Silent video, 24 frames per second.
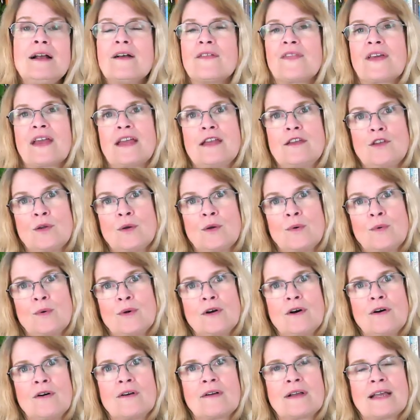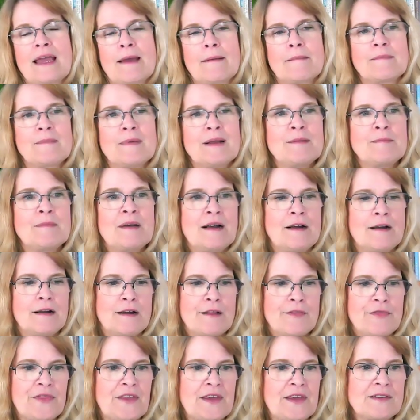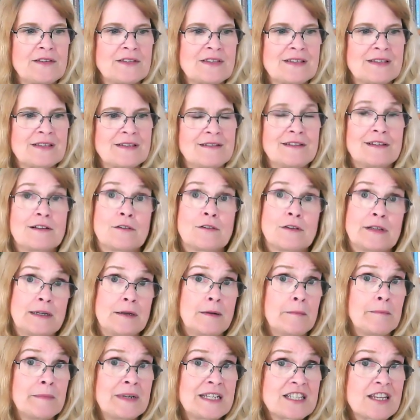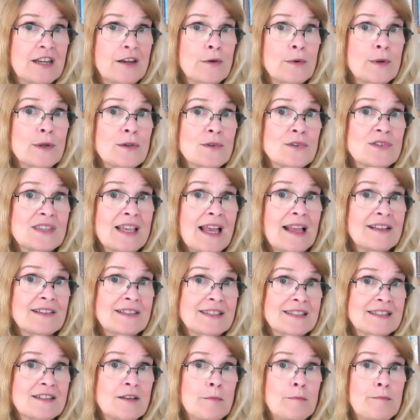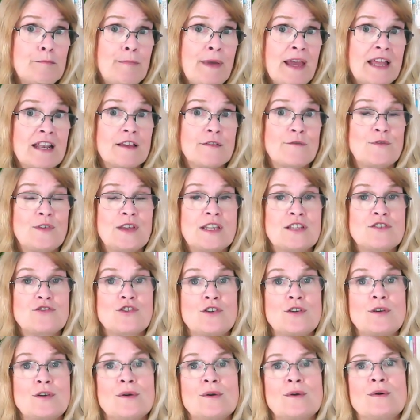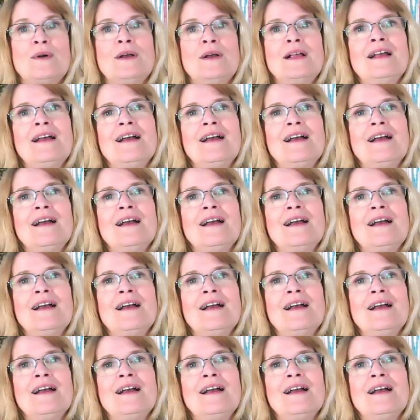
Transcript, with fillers: that you will get things, you know, in a material sense to benefit you,